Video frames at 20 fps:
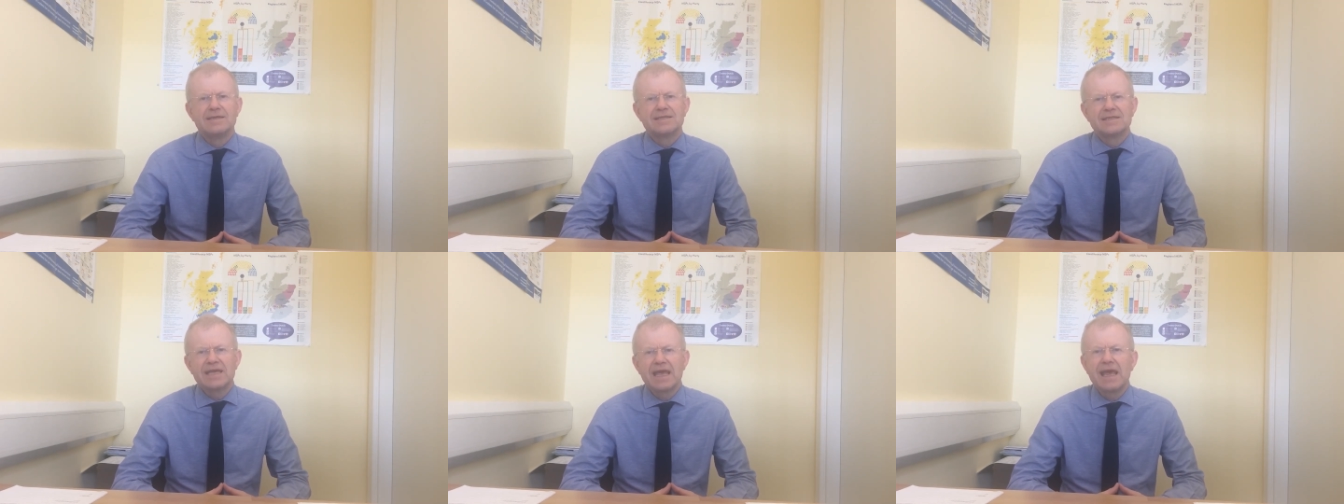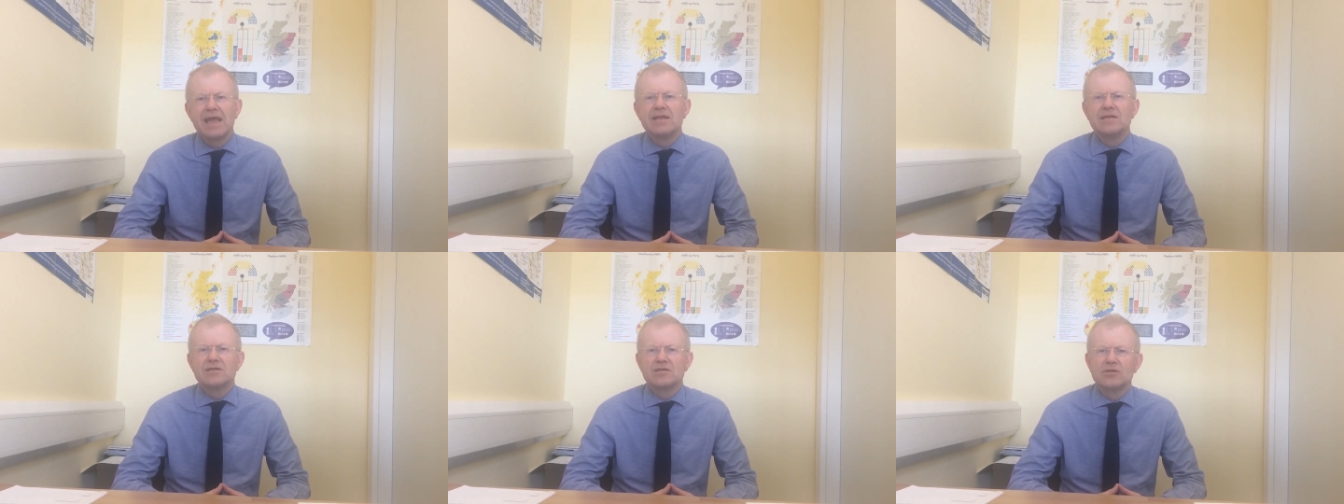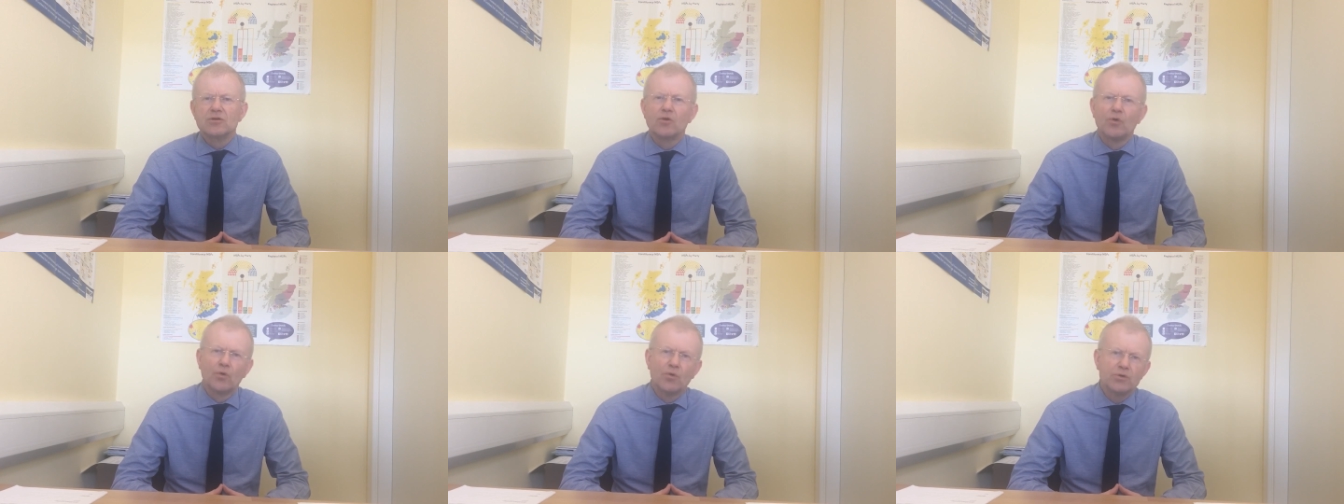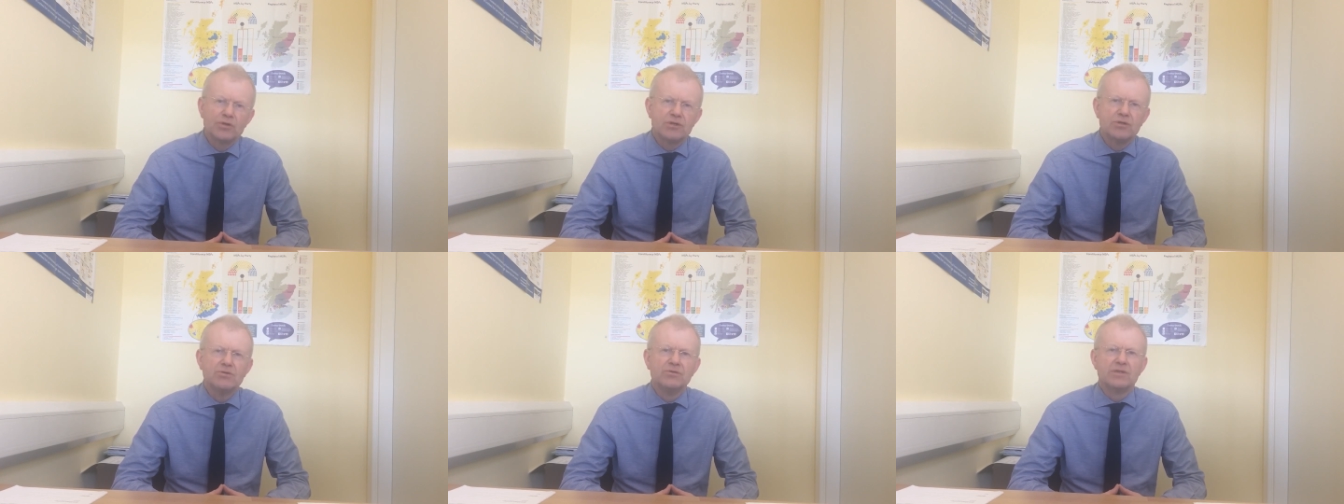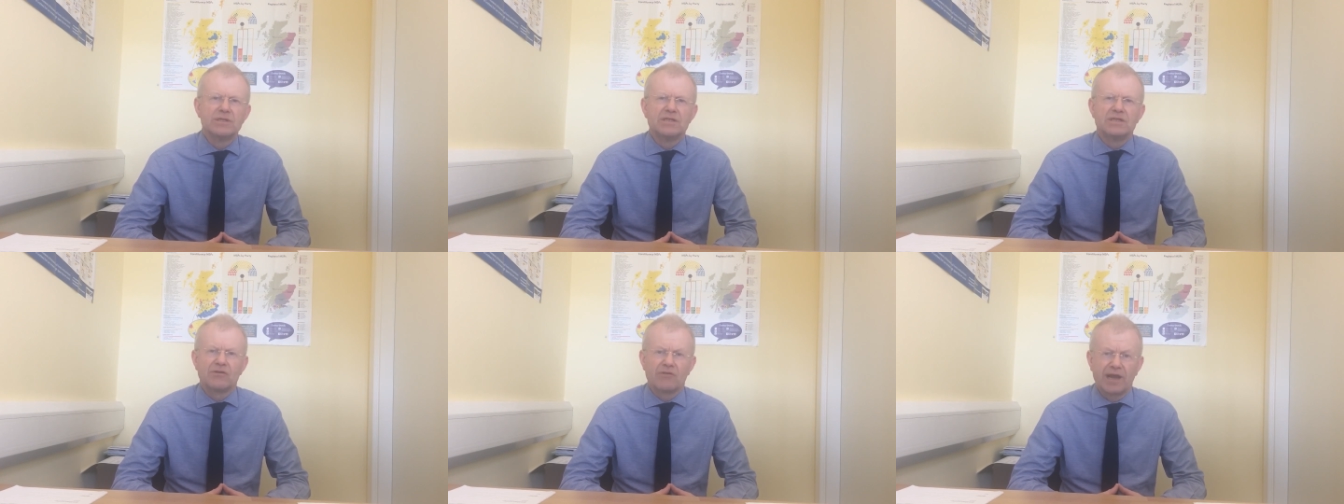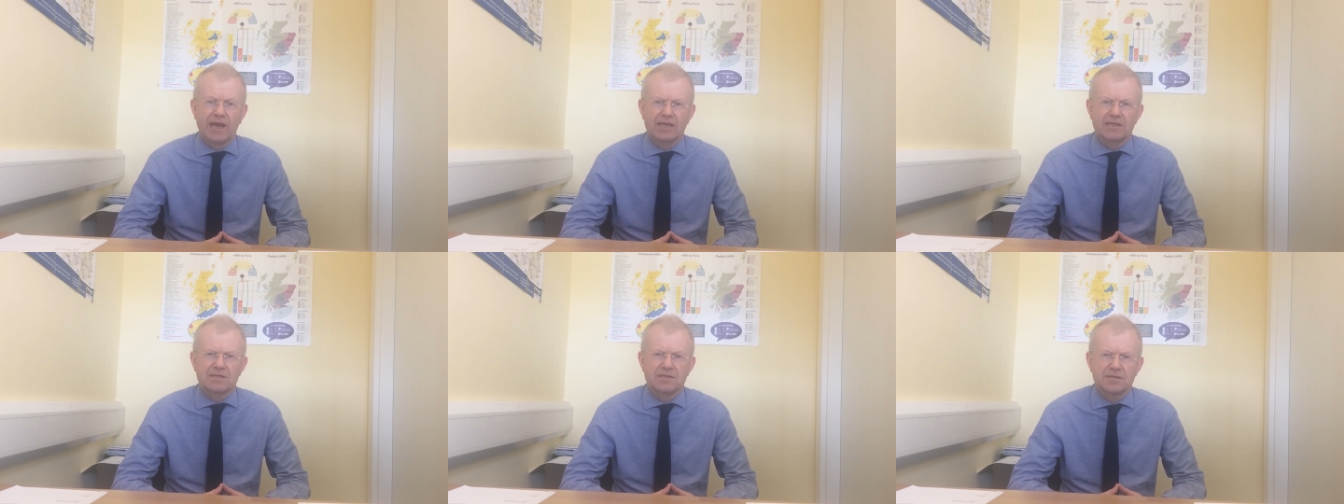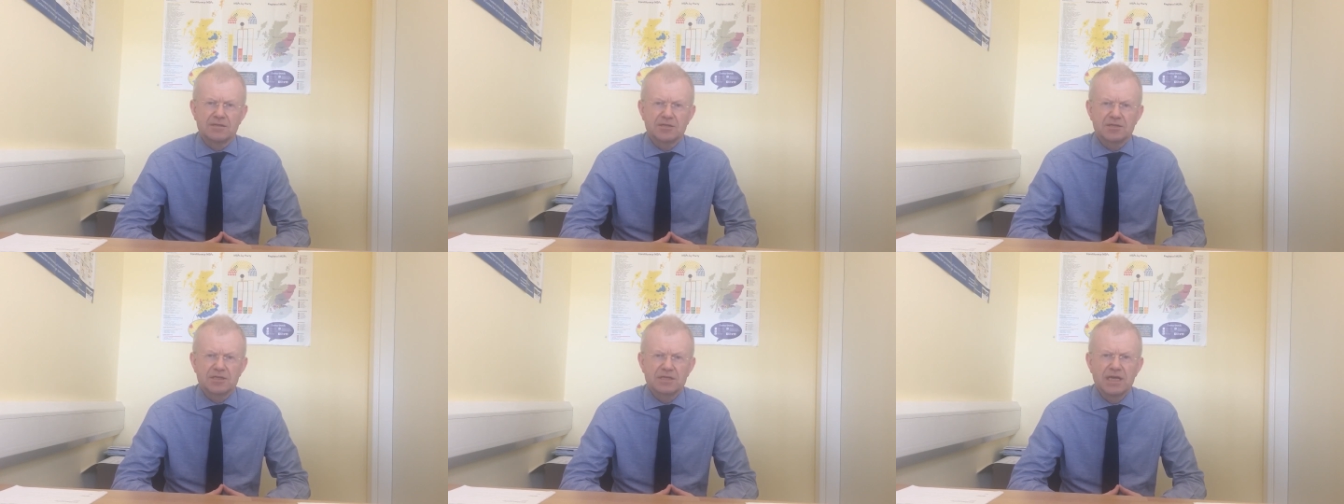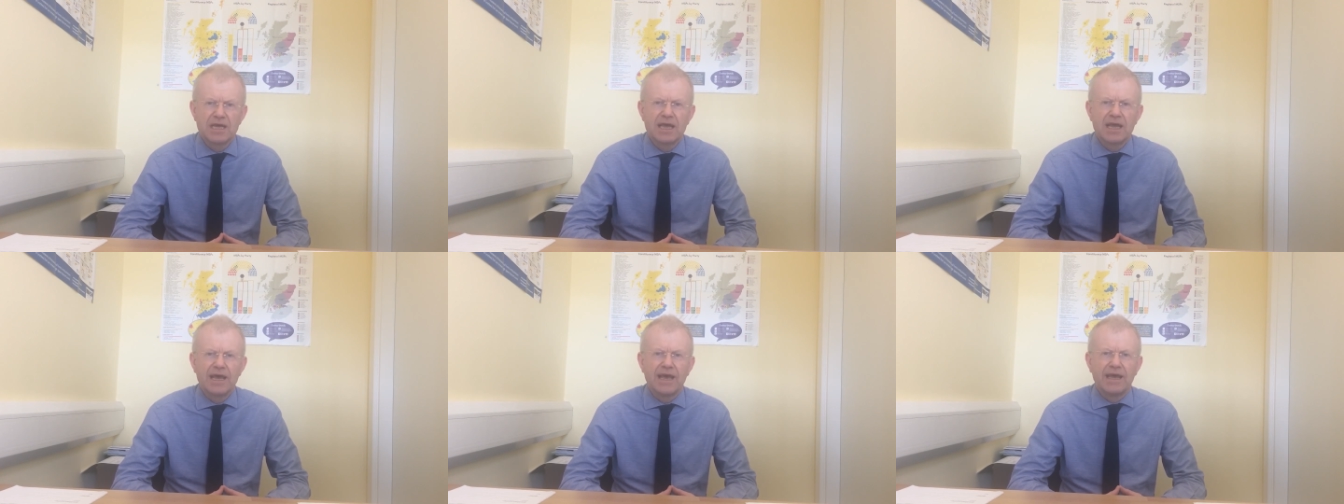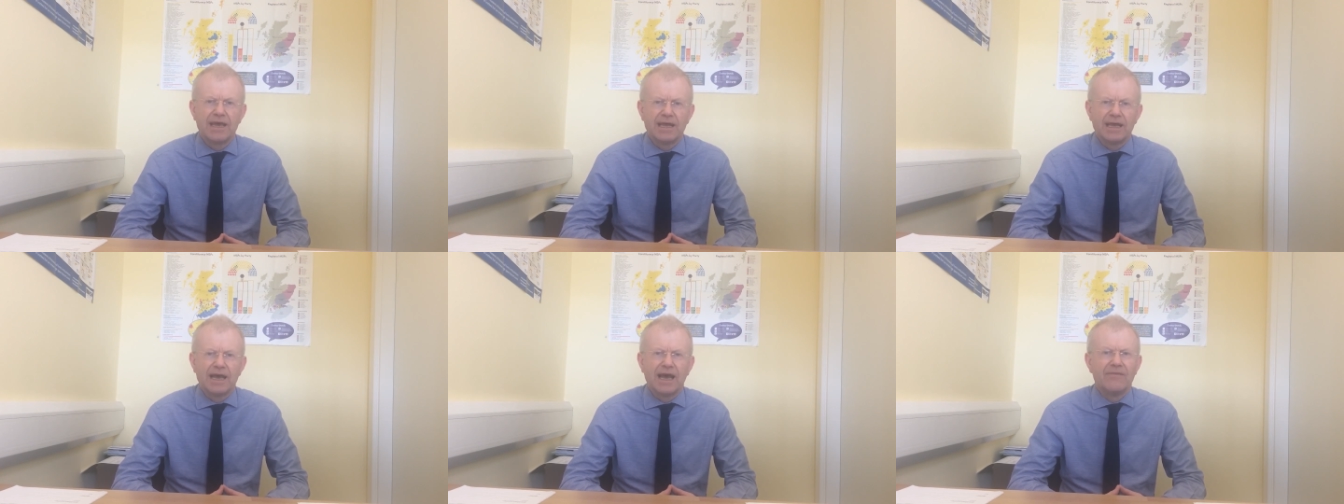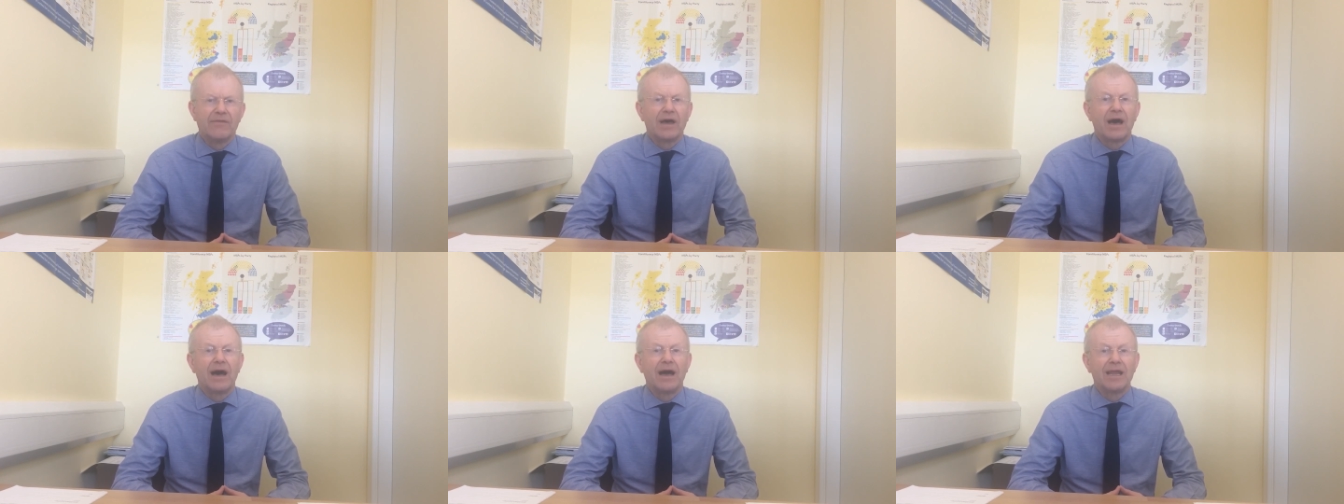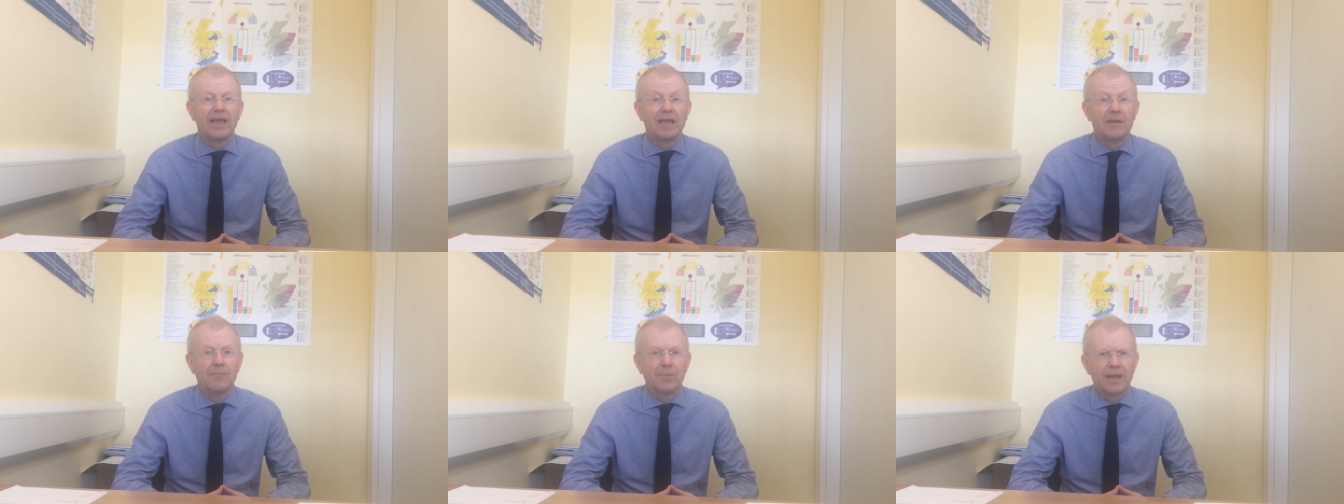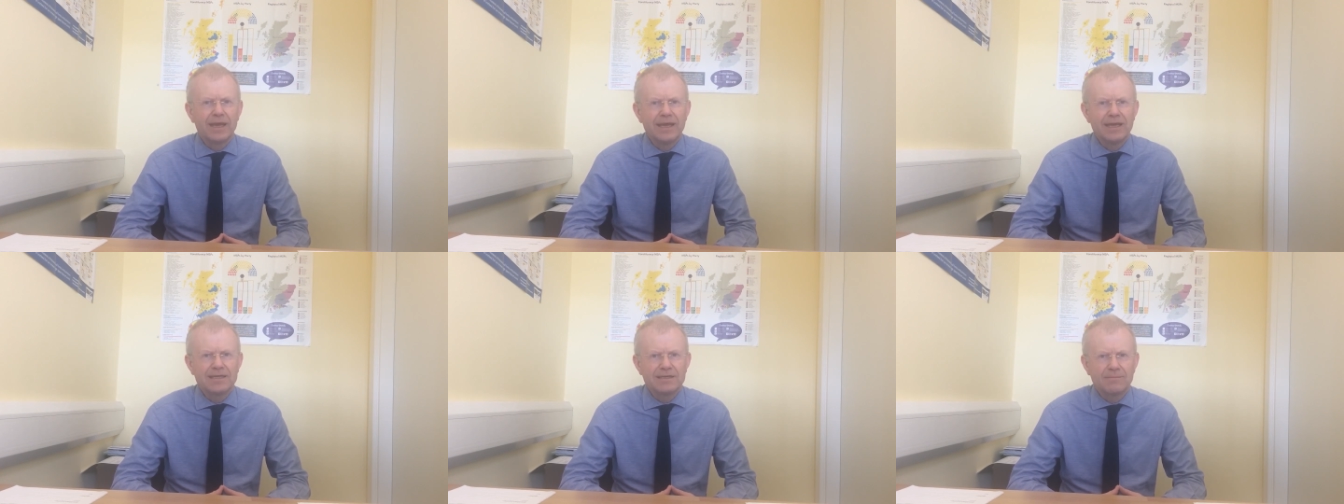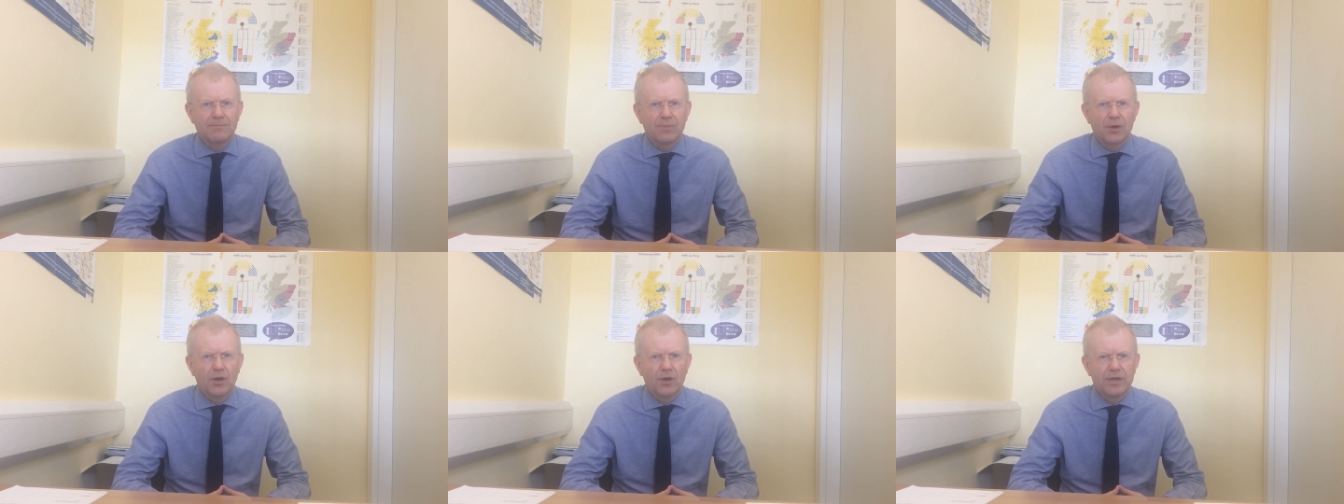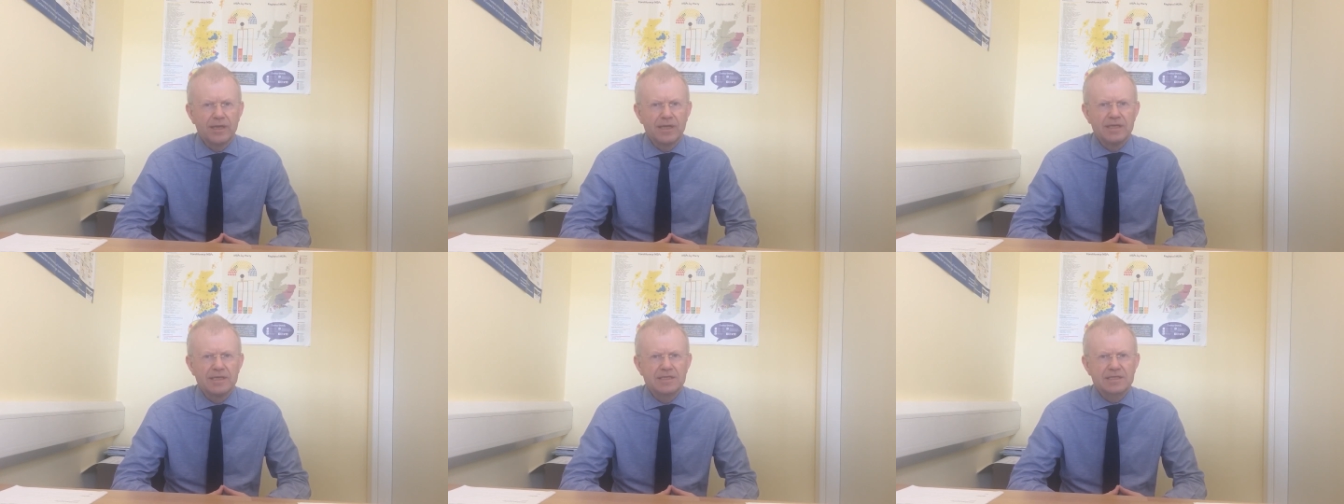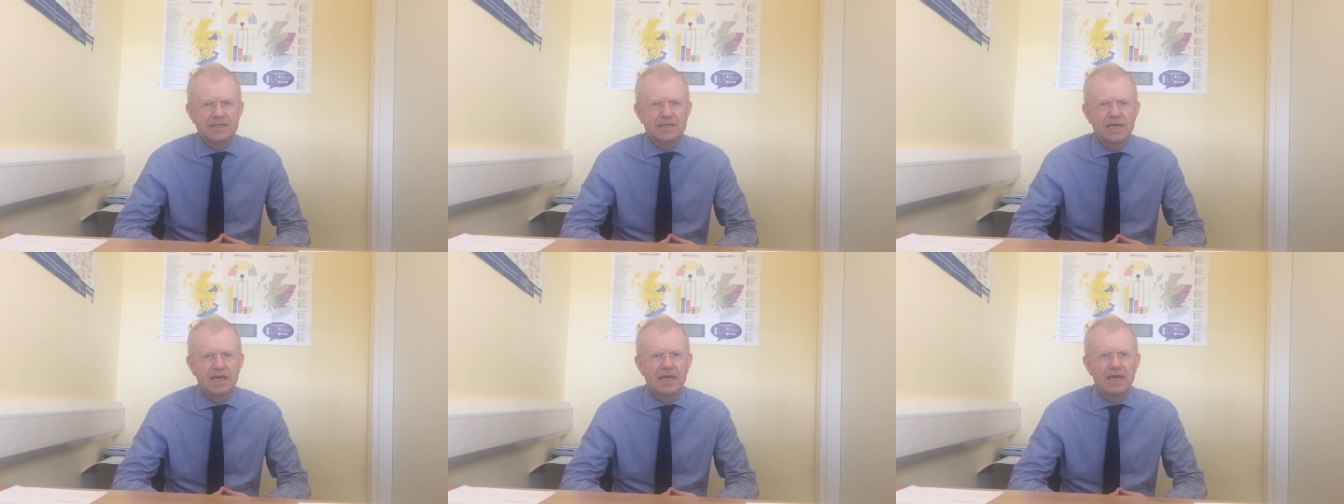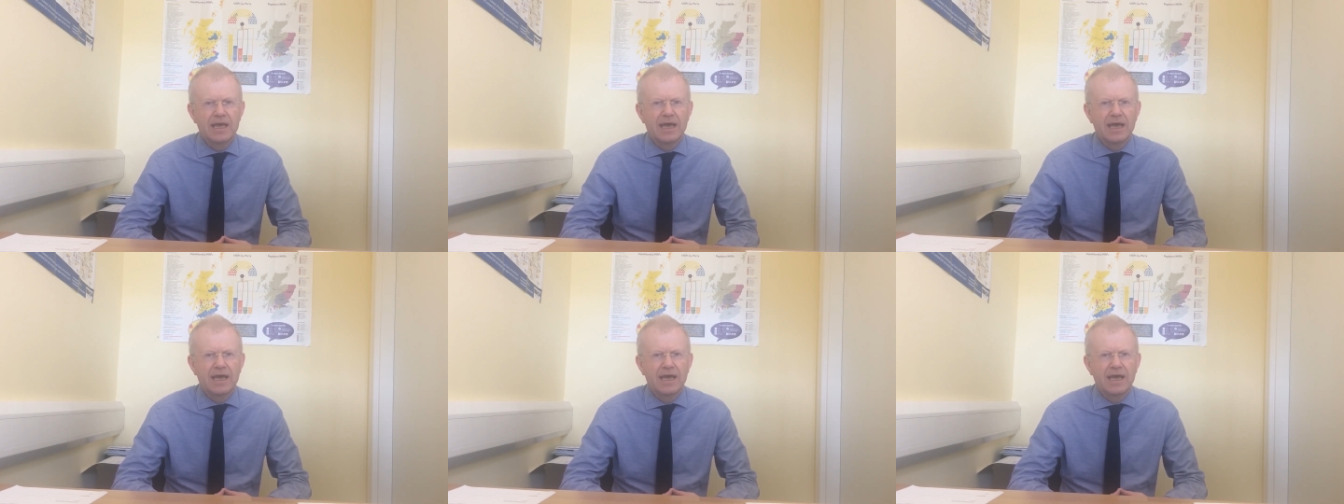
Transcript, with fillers: tend to go to the directors uh, and the highly paid employees,